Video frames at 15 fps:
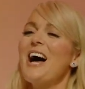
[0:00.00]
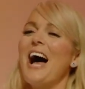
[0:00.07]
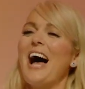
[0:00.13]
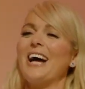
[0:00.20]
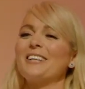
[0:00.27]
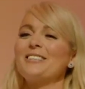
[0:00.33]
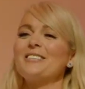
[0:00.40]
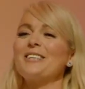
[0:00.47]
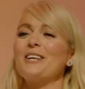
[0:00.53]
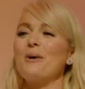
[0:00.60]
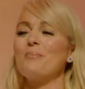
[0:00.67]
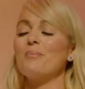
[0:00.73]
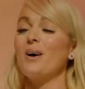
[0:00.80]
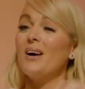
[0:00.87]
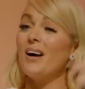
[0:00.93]
and
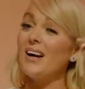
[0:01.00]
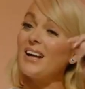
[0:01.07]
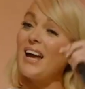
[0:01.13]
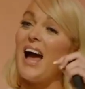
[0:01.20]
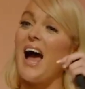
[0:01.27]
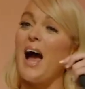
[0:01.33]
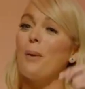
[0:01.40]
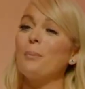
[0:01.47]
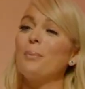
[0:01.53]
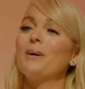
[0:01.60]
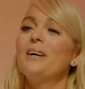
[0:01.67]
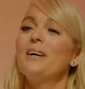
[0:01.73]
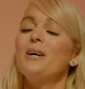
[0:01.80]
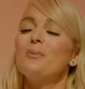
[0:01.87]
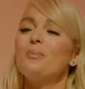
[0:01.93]
a cap,
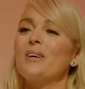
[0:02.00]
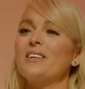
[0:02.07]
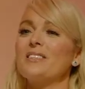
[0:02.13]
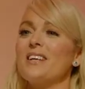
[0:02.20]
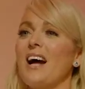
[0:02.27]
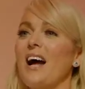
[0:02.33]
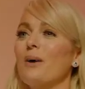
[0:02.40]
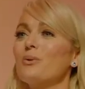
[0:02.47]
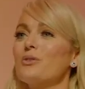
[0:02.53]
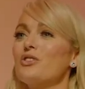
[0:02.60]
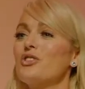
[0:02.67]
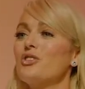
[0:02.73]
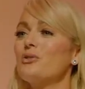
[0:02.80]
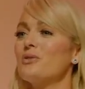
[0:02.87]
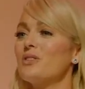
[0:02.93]
because I was
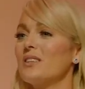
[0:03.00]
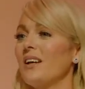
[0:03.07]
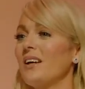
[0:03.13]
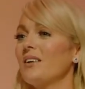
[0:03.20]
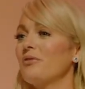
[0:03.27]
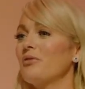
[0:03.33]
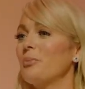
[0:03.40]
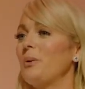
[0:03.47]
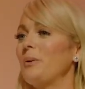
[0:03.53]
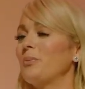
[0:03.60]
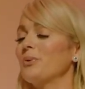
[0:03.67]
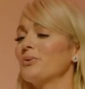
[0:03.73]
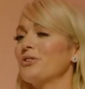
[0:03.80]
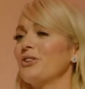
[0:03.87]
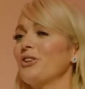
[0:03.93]
too scared for
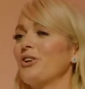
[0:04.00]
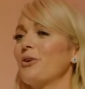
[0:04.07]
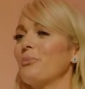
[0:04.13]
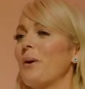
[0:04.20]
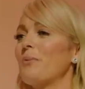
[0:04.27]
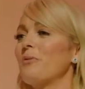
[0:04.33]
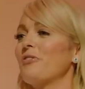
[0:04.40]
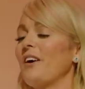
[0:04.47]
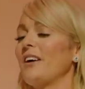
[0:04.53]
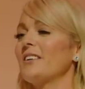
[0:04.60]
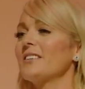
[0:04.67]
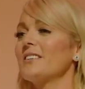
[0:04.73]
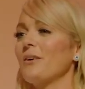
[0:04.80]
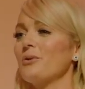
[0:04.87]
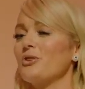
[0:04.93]
people to look at my
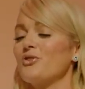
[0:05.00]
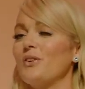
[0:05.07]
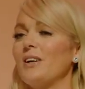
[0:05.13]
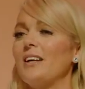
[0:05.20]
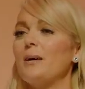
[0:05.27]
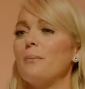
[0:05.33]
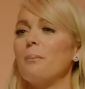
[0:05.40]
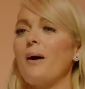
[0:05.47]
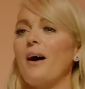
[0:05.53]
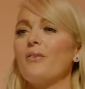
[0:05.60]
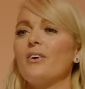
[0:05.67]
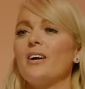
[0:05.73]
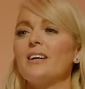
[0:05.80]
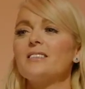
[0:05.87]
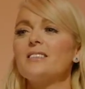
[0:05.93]
face. I was really
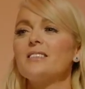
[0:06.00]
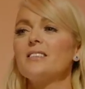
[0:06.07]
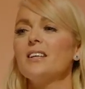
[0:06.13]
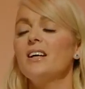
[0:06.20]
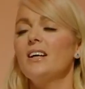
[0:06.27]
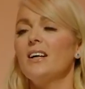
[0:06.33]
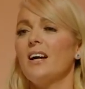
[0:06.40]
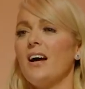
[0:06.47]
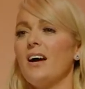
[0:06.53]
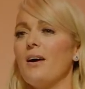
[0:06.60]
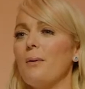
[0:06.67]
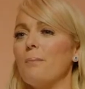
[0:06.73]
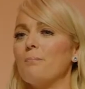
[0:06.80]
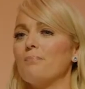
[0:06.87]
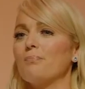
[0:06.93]
embarrassed.
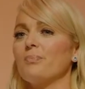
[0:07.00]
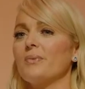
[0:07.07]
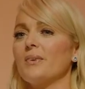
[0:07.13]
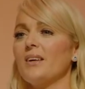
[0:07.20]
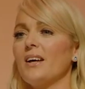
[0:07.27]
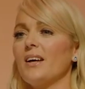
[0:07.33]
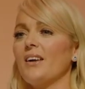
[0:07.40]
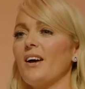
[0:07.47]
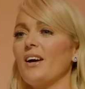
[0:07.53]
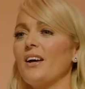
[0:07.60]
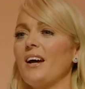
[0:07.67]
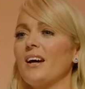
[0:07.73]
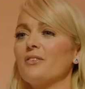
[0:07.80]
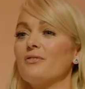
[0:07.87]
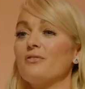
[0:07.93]
And I
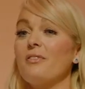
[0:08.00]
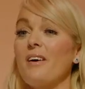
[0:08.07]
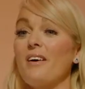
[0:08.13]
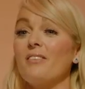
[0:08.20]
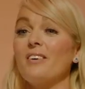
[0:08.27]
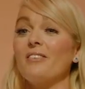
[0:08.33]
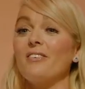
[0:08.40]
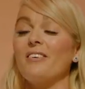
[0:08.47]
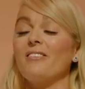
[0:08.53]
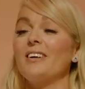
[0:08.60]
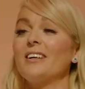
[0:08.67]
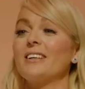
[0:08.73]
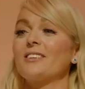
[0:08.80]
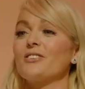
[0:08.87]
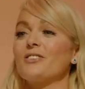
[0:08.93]
had very, very
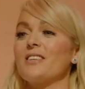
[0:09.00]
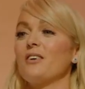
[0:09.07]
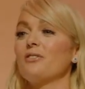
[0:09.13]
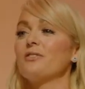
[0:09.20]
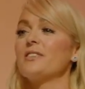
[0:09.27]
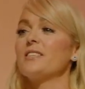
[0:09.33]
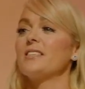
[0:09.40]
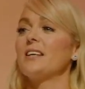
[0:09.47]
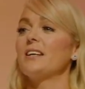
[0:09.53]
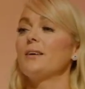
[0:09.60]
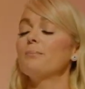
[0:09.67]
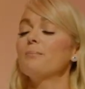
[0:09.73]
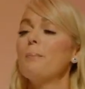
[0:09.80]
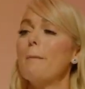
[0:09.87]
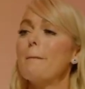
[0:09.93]
little self-esteem.